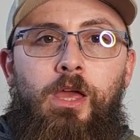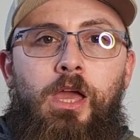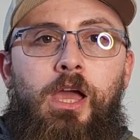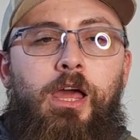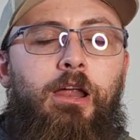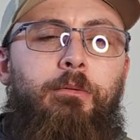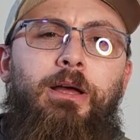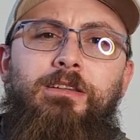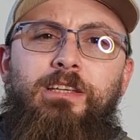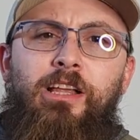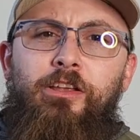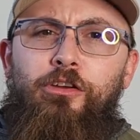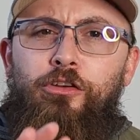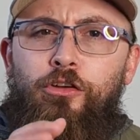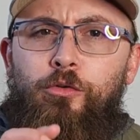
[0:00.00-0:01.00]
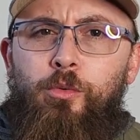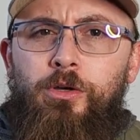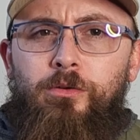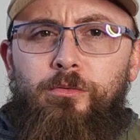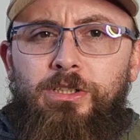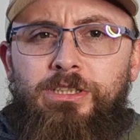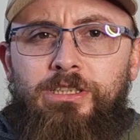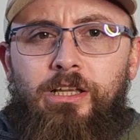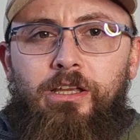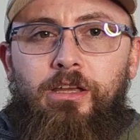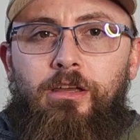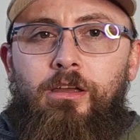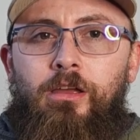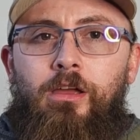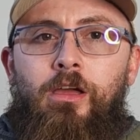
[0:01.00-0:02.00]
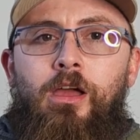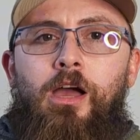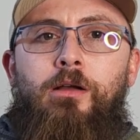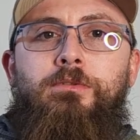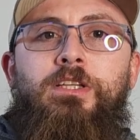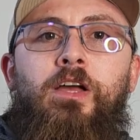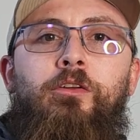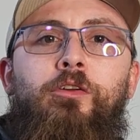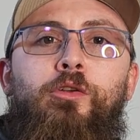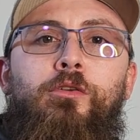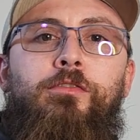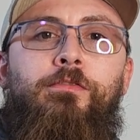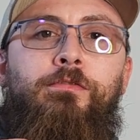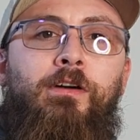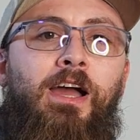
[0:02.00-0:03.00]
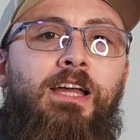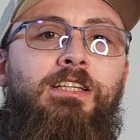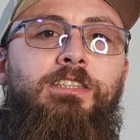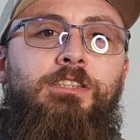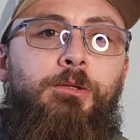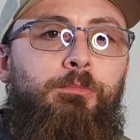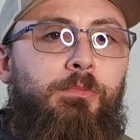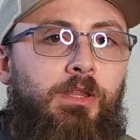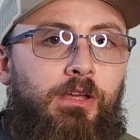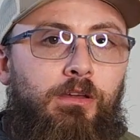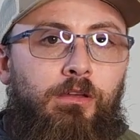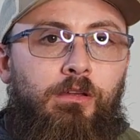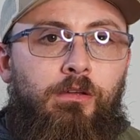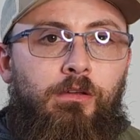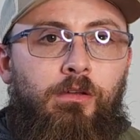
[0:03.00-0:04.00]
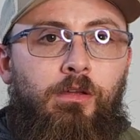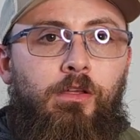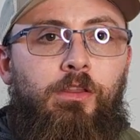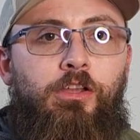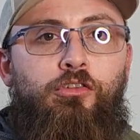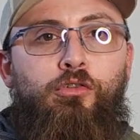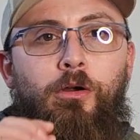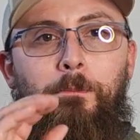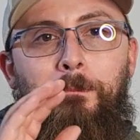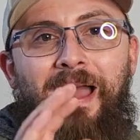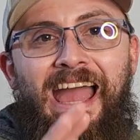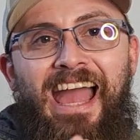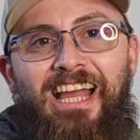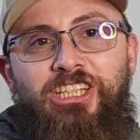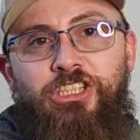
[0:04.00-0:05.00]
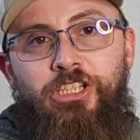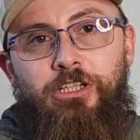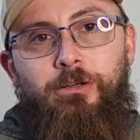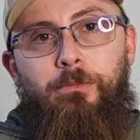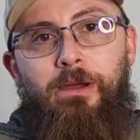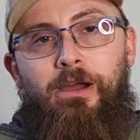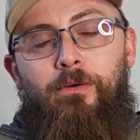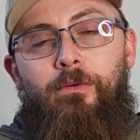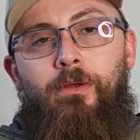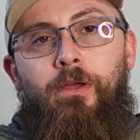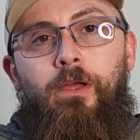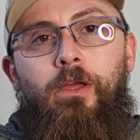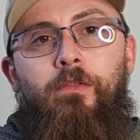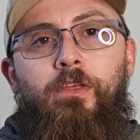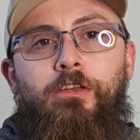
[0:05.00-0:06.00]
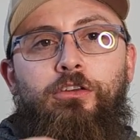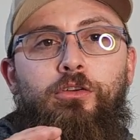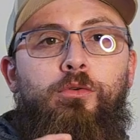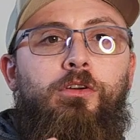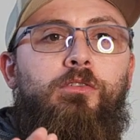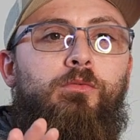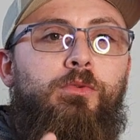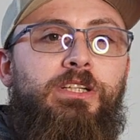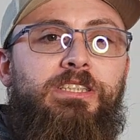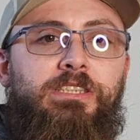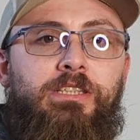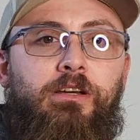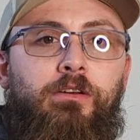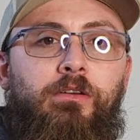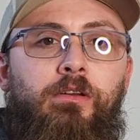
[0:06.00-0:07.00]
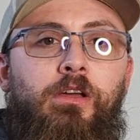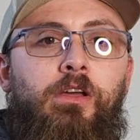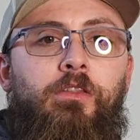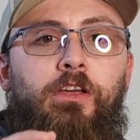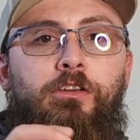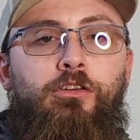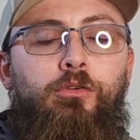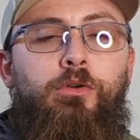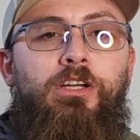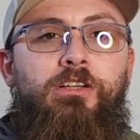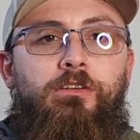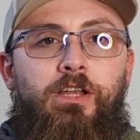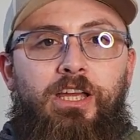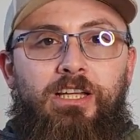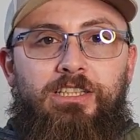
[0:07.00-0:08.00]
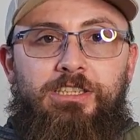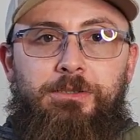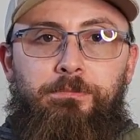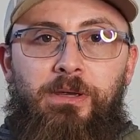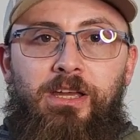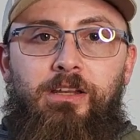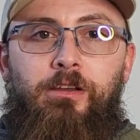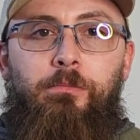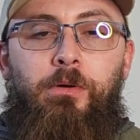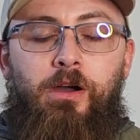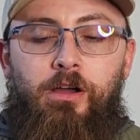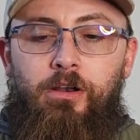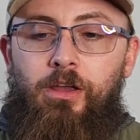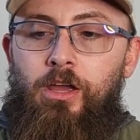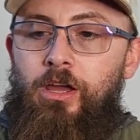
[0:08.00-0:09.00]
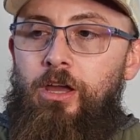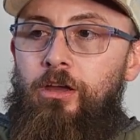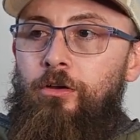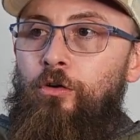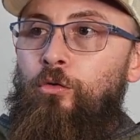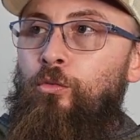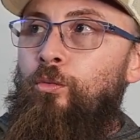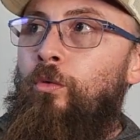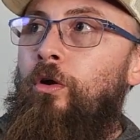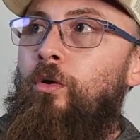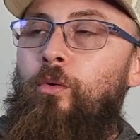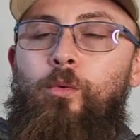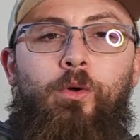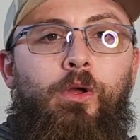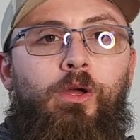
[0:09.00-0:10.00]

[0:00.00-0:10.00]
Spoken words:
And I'm not telling you to quit reselling. I'm telling you to find something that you are passionate about, that you can resell, that you can expand upon and grow